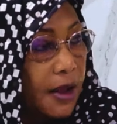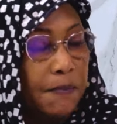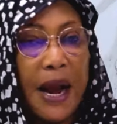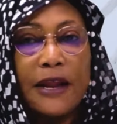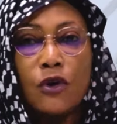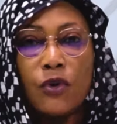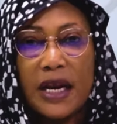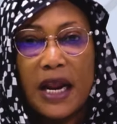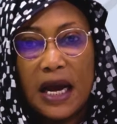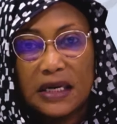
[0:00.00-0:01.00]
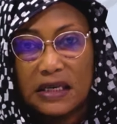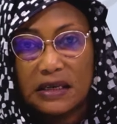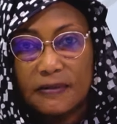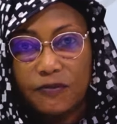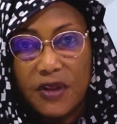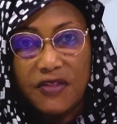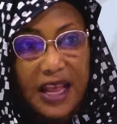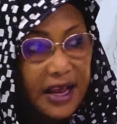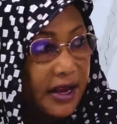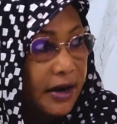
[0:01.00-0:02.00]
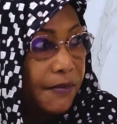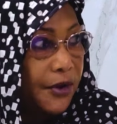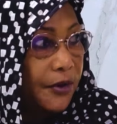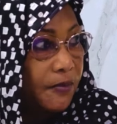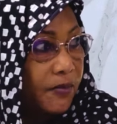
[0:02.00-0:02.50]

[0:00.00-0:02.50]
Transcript: by looking at the economy.